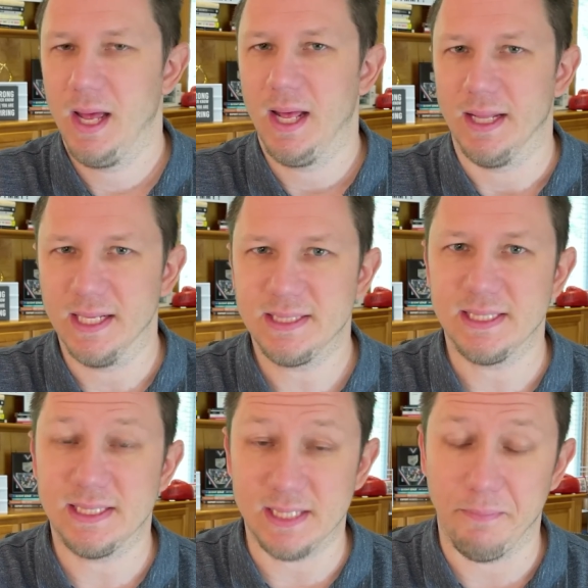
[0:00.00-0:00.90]
this
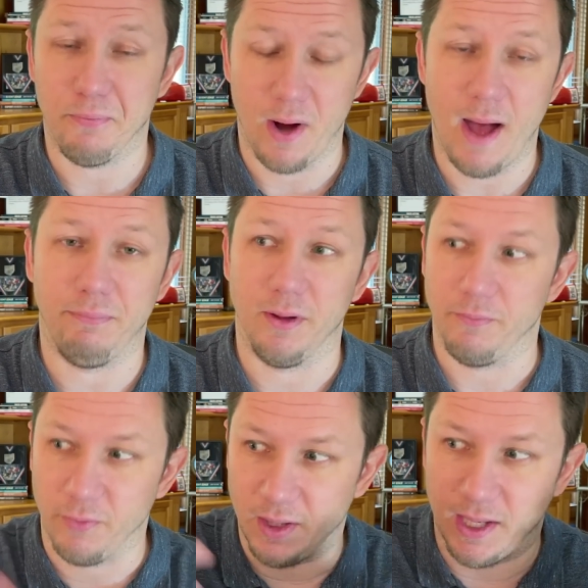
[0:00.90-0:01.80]
is the
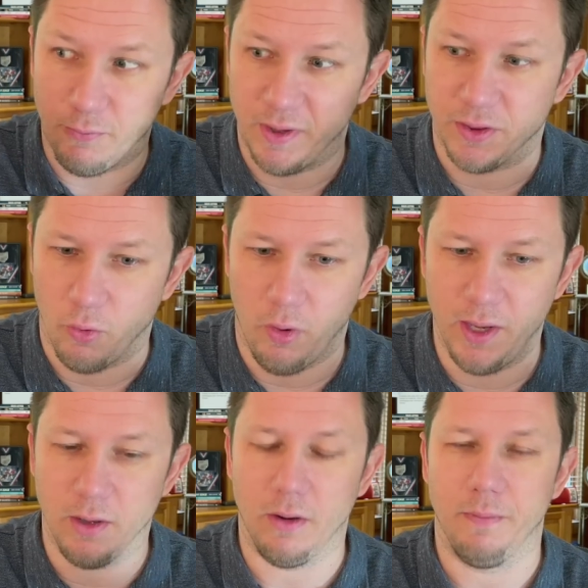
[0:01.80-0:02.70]
problem really with
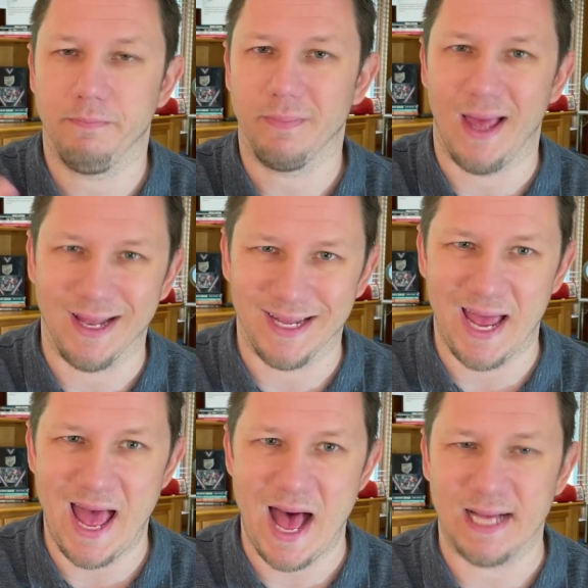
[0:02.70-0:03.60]
oil and
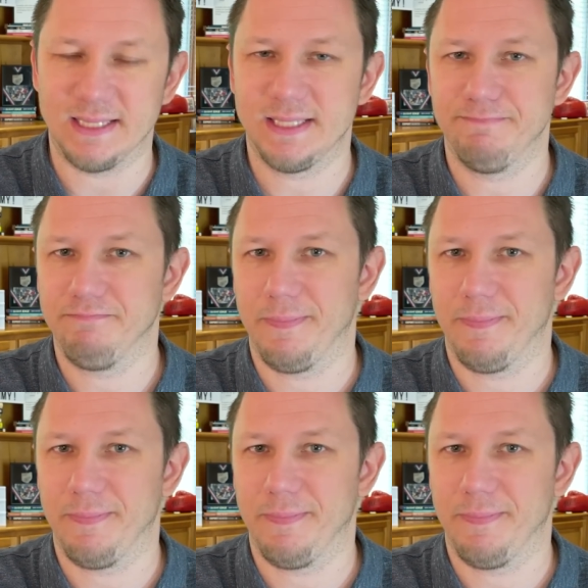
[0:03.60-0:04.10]
gas